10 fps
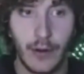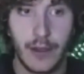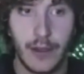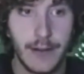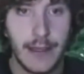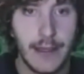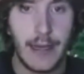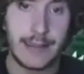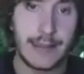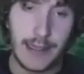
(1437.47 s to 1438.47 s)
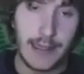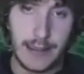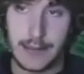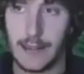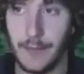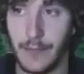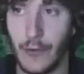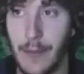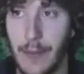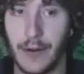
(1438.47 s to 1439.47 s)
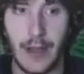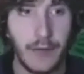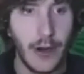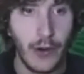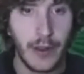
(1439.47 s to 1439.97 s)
is the report I wrote. The